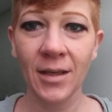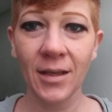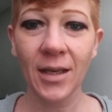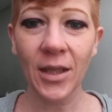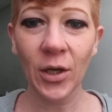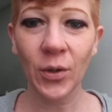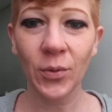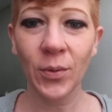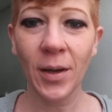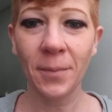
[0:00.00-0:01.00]

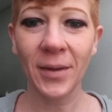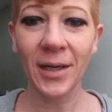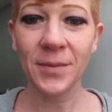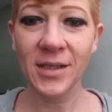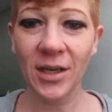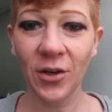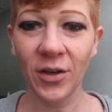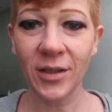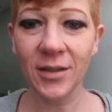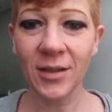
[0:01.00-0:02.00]
Hello, my name is
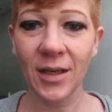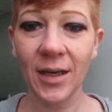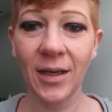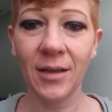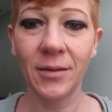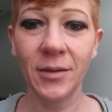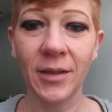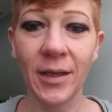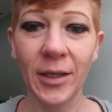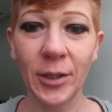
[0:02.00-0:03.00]
Erin. I
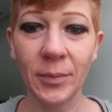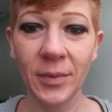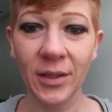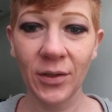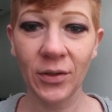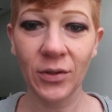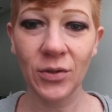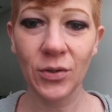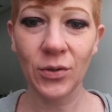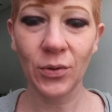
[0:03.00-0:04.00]
am here
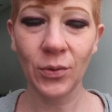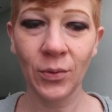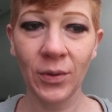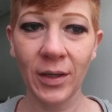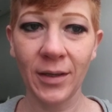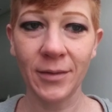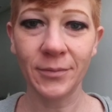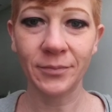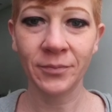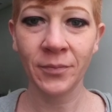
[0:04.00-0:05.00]
to
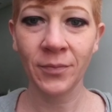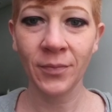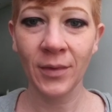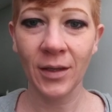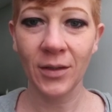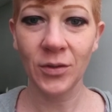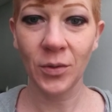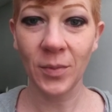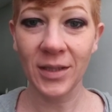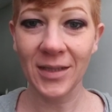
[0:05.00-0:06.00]
do
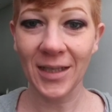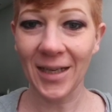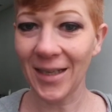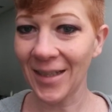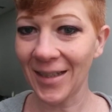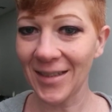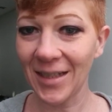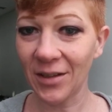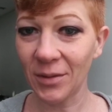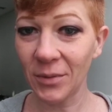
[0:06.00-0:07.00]
the best I can at
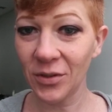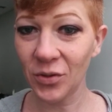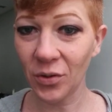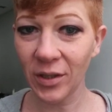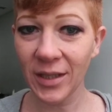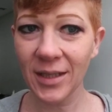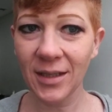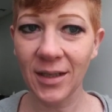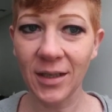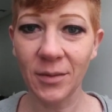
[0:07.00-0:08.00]
telling my story.
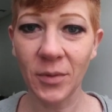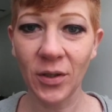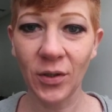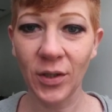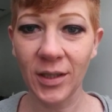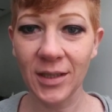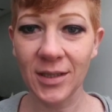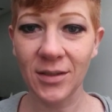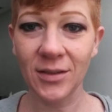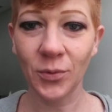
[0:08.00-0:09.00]
I'm not good at
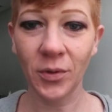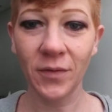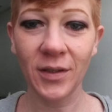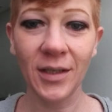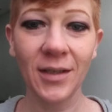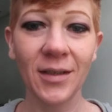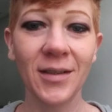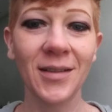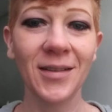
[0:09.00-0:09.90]
this sort of thing.